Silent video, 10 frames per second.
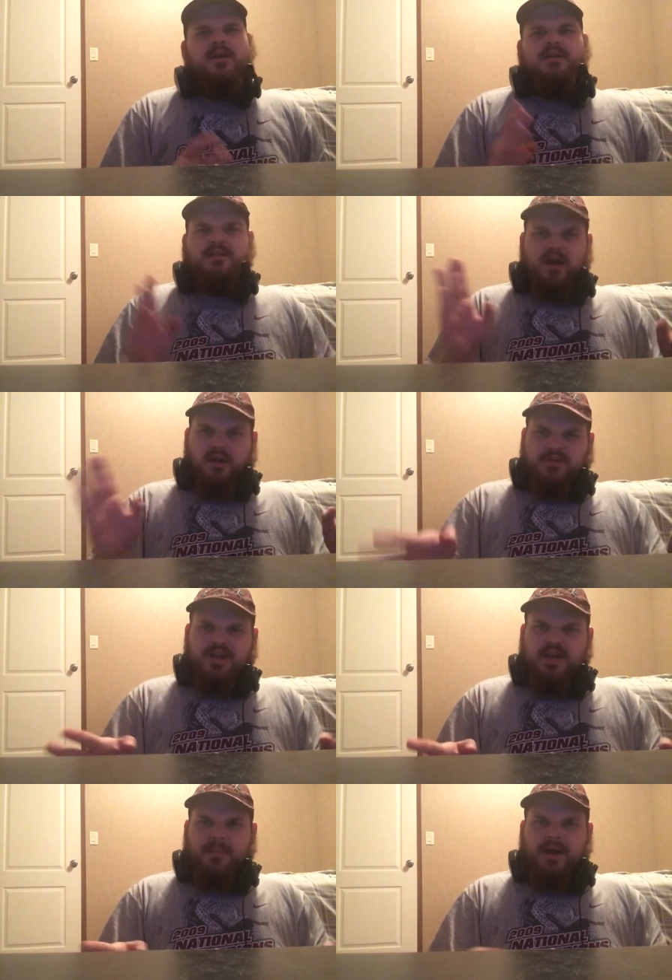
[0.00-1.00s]
See, I go
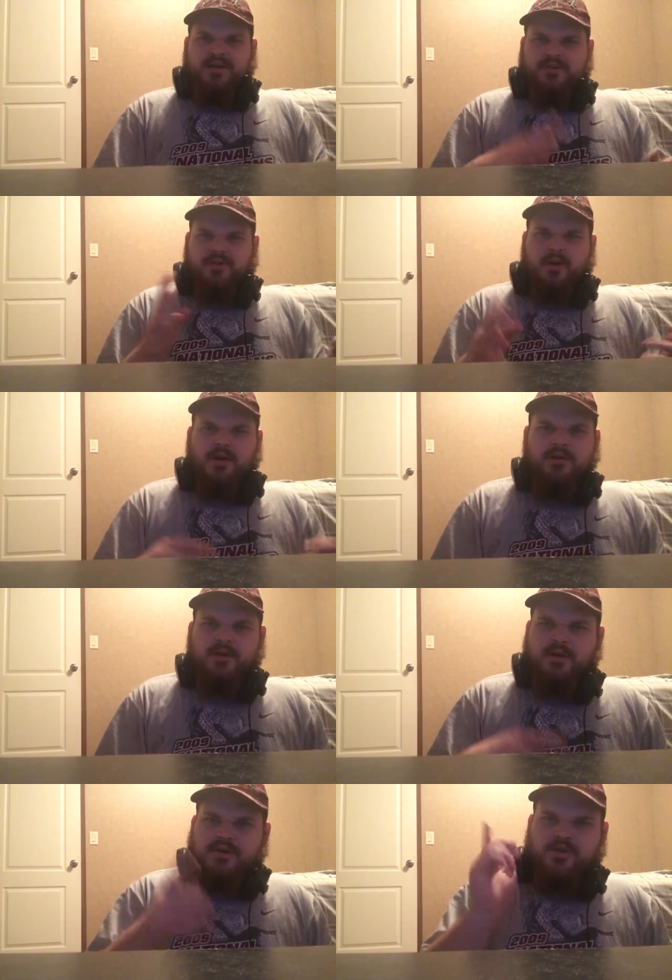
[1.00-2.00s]
check him out. He's a trucker,
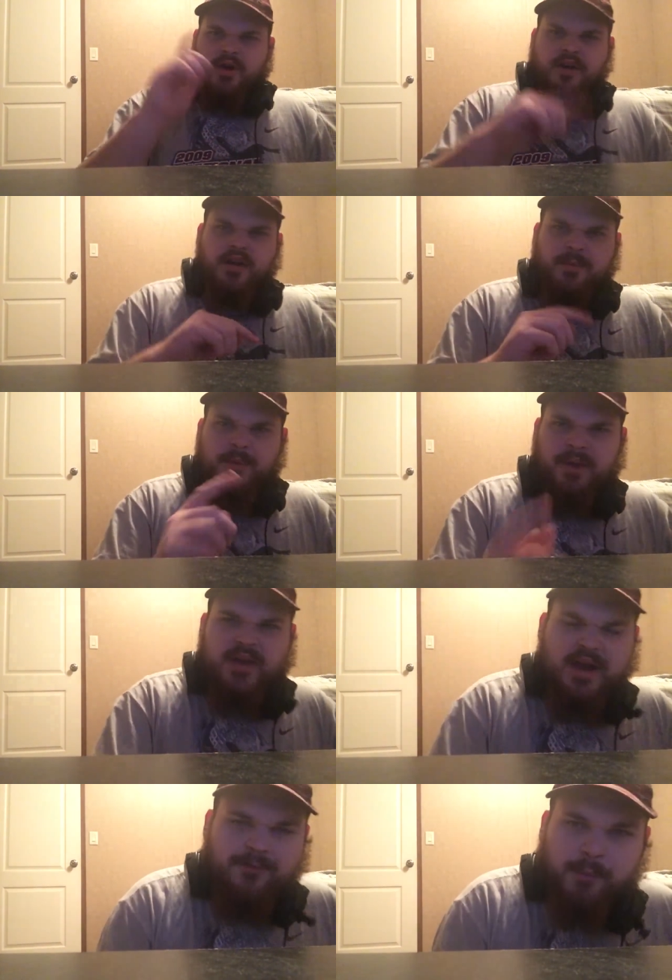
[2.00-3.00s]
trucking up. You be
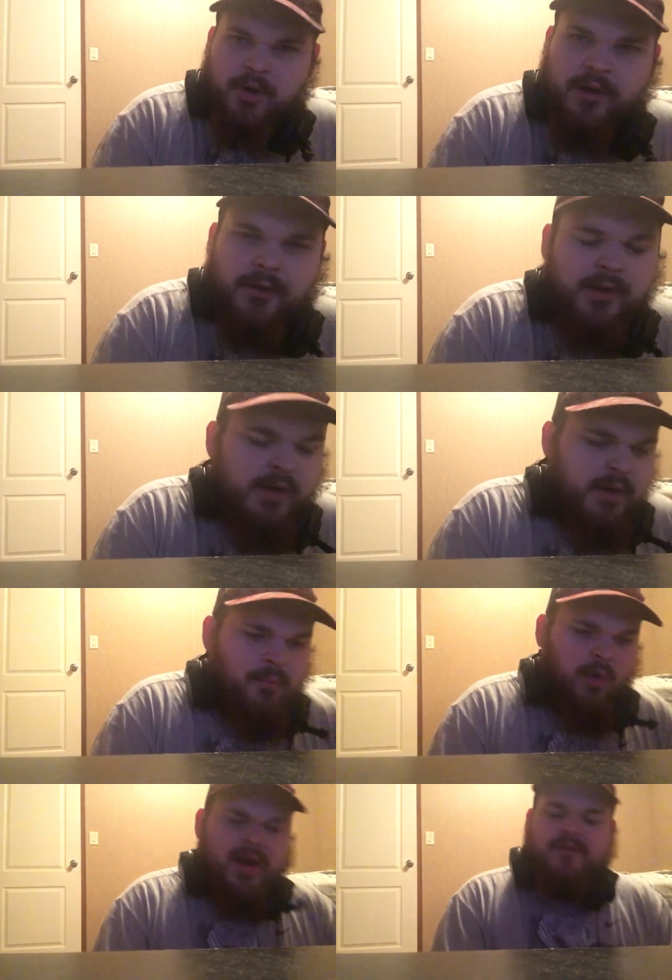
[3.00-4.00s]
careful, brother.
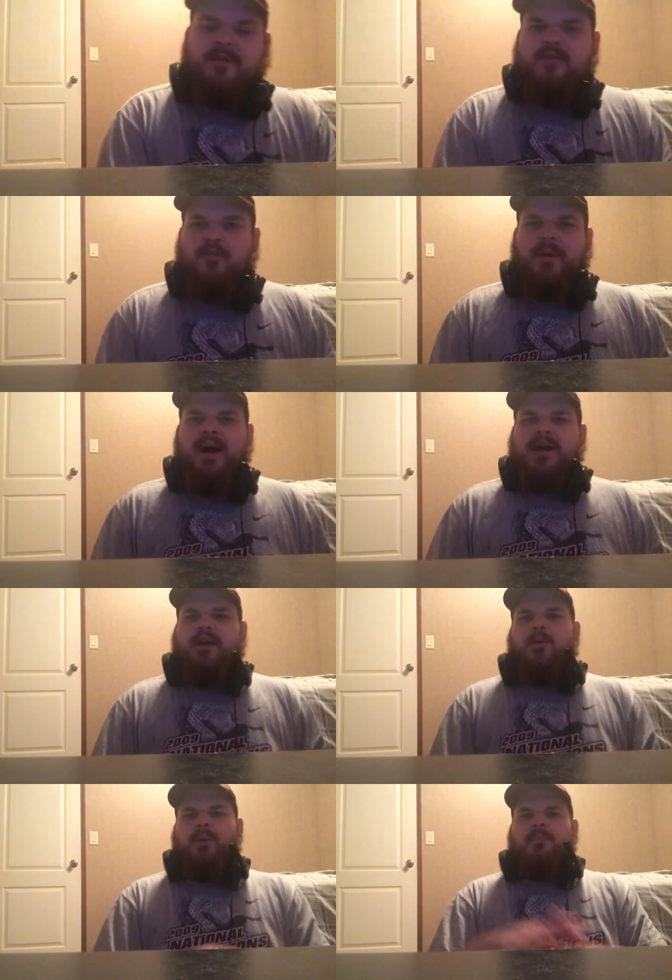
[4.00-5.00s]
Praying for everybody.
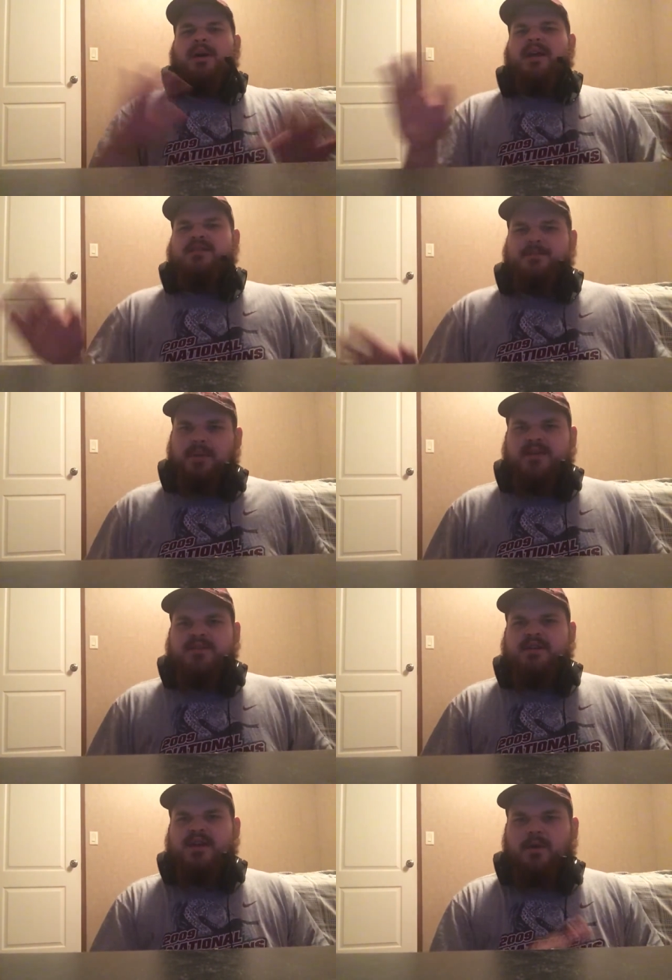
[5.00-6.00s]
Hope everybody has a
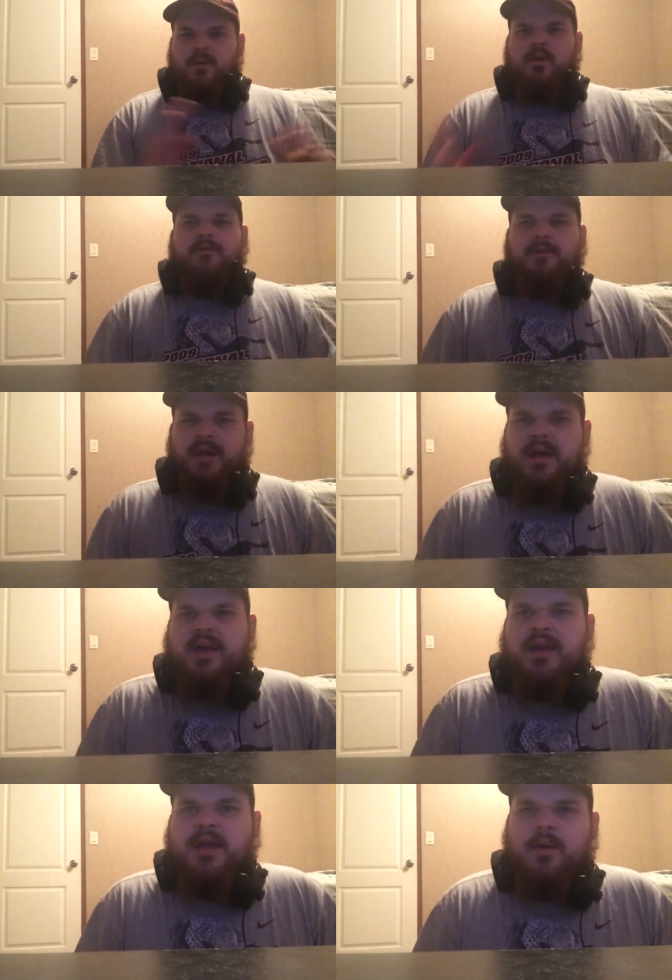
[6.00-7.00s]
blessed day, a wonderful
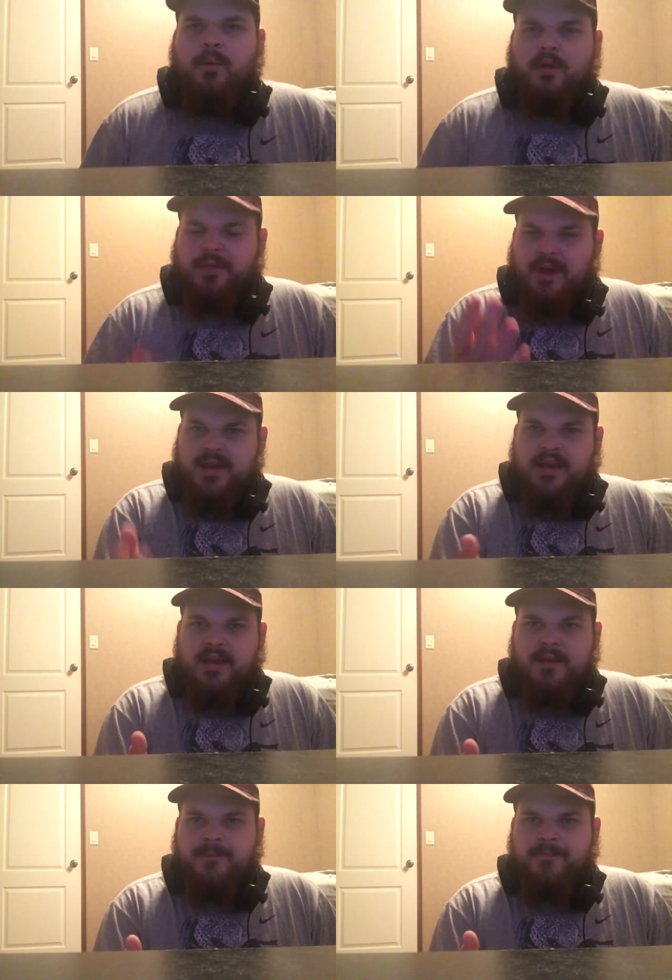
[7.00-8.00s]
day. Want to thank
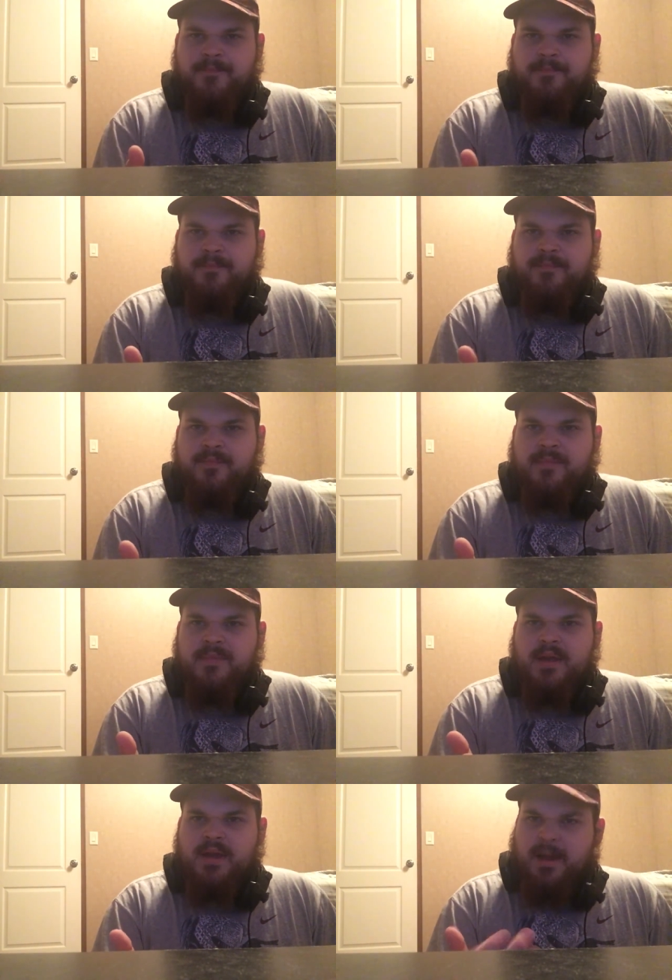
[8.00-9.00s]
you.
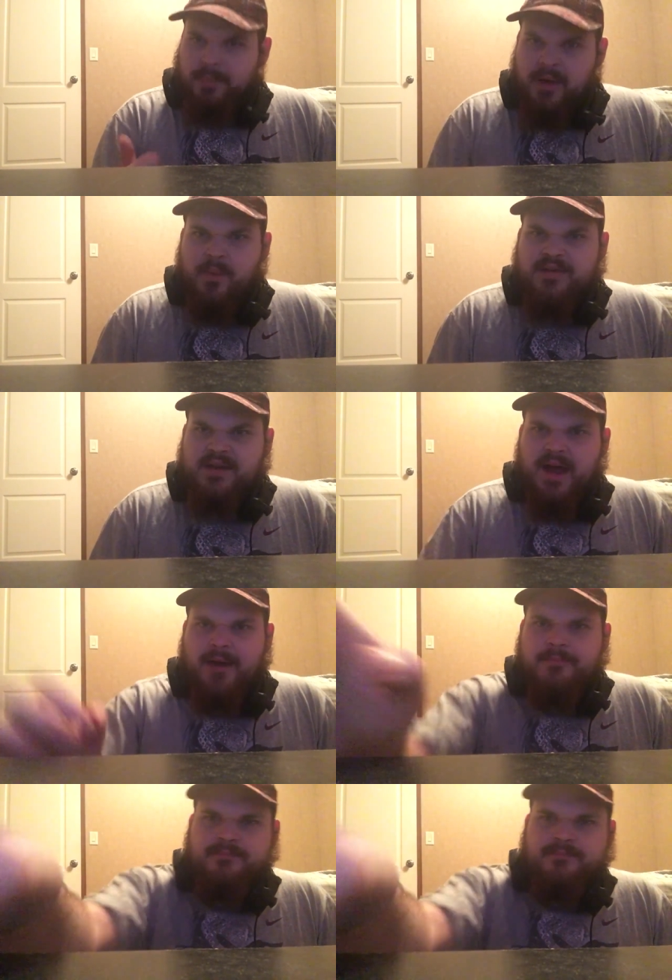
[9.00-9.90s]
And Blake West out.